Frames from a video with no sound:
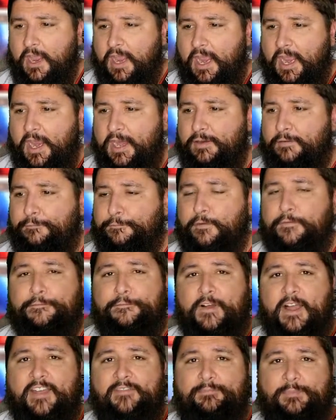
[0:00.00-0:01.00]
And for
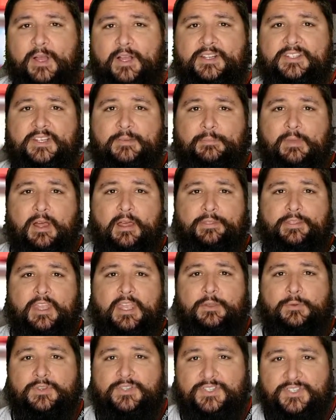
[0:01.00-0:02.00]
$5 a month,
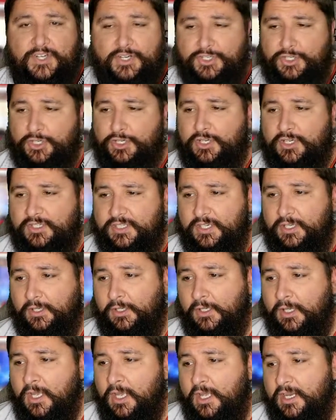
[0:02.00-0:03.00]
it was such a good deal.